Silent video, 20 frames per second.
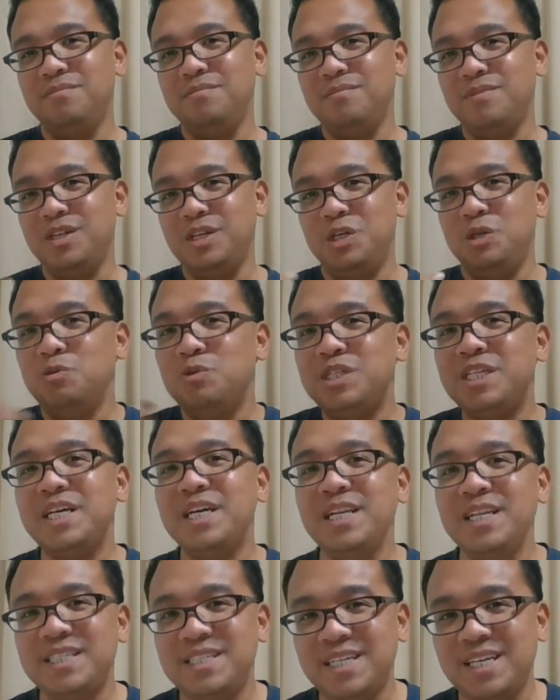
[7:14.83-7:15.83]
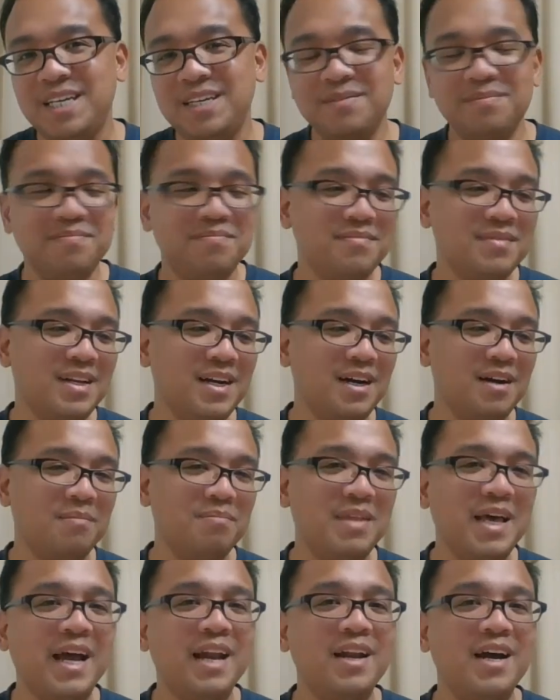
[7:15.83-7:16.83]
utility
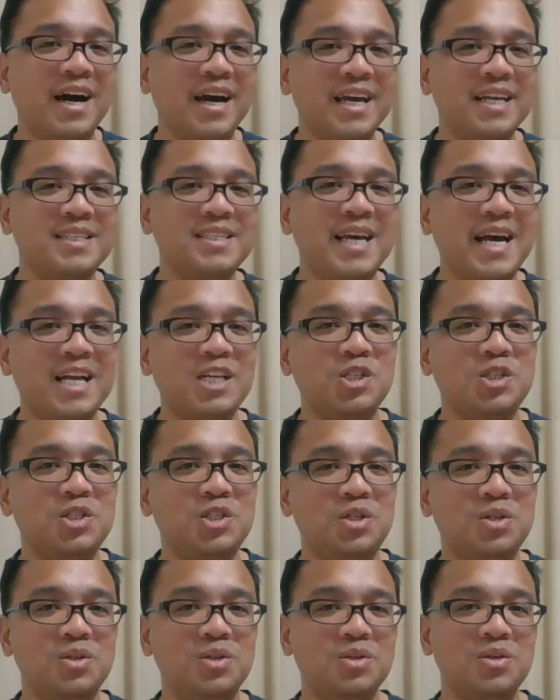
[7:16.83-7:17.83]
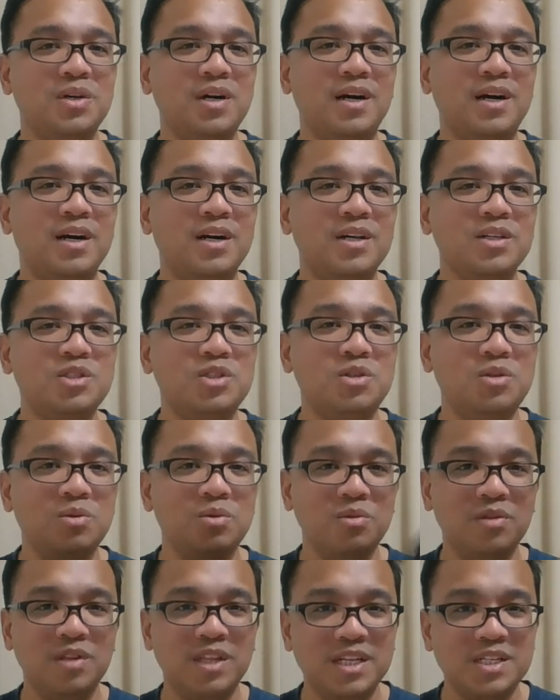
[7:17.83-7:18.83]
that I attach
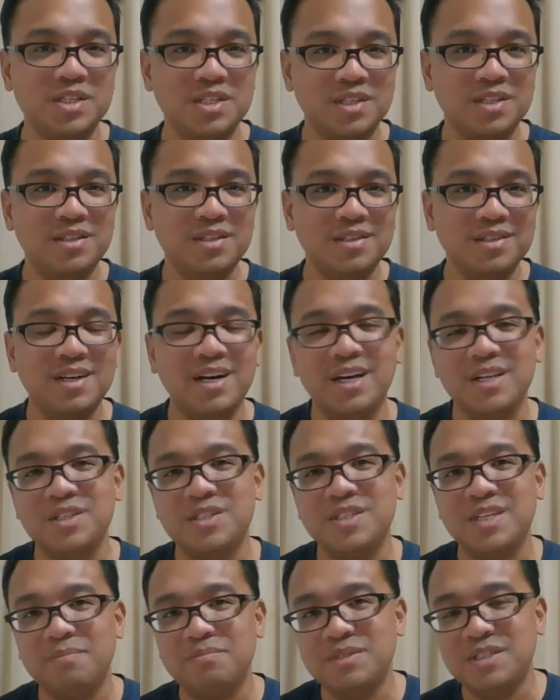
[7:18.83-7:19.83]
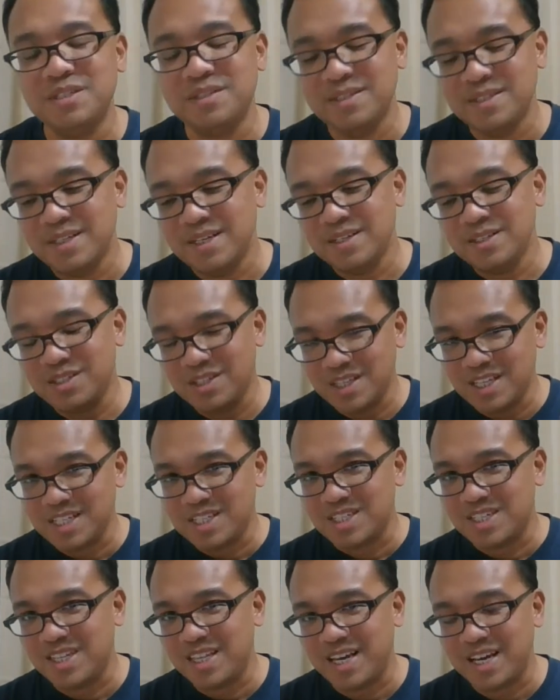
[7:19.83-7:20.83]
to this concept, to
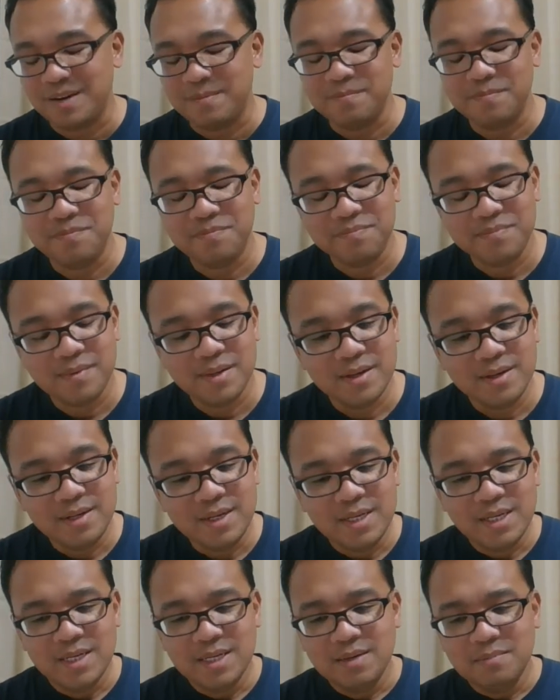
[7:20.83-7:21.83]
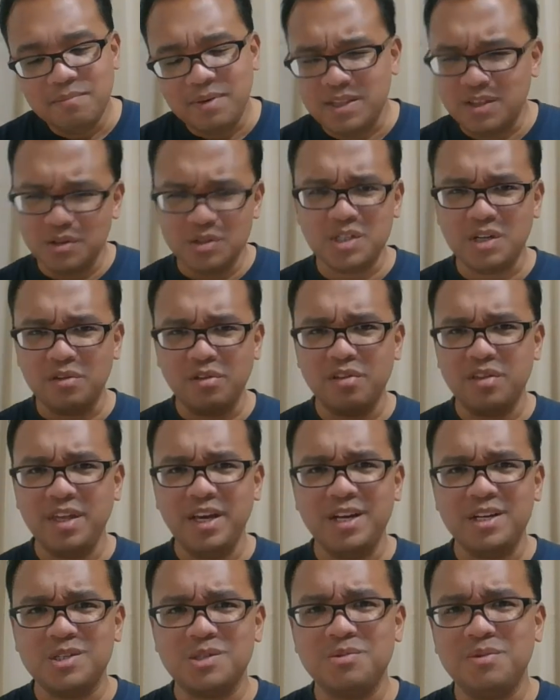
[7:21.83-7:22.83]
this thing. But there's other
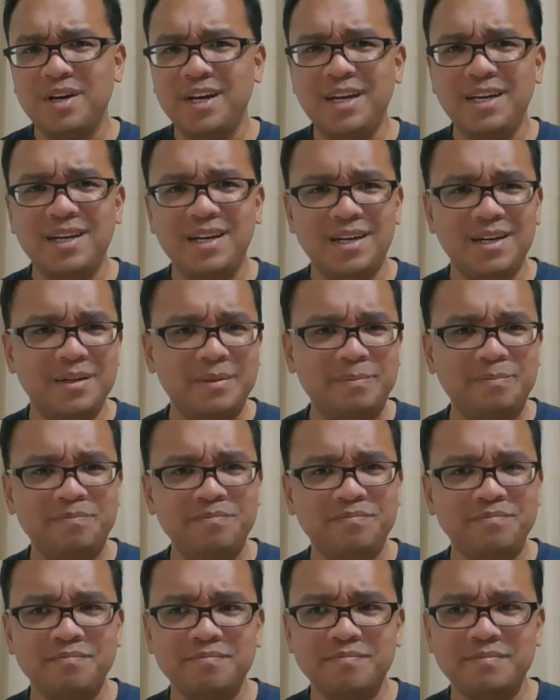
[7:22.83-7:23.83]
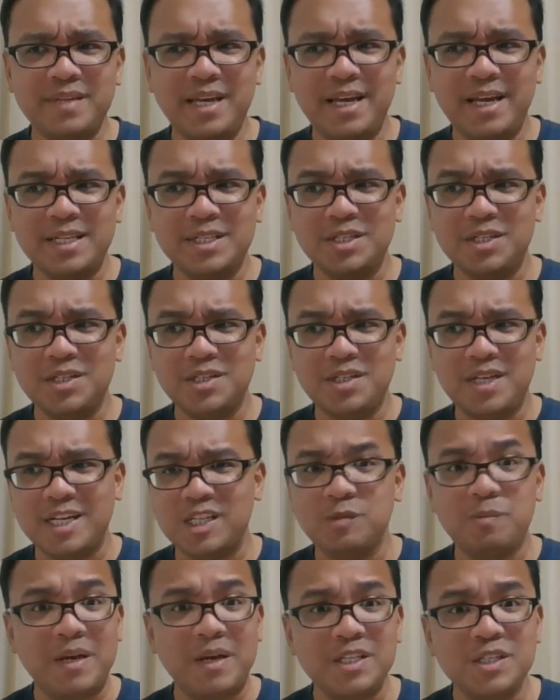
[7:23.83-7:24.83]
things, right? It's
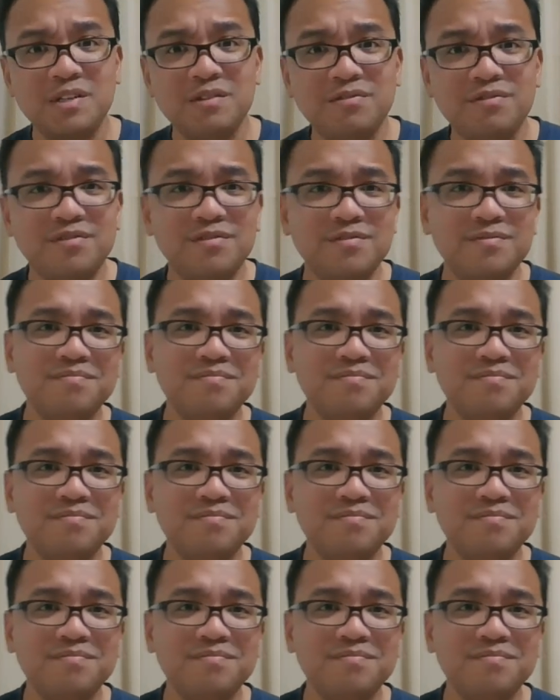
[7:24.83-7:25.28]
expensive,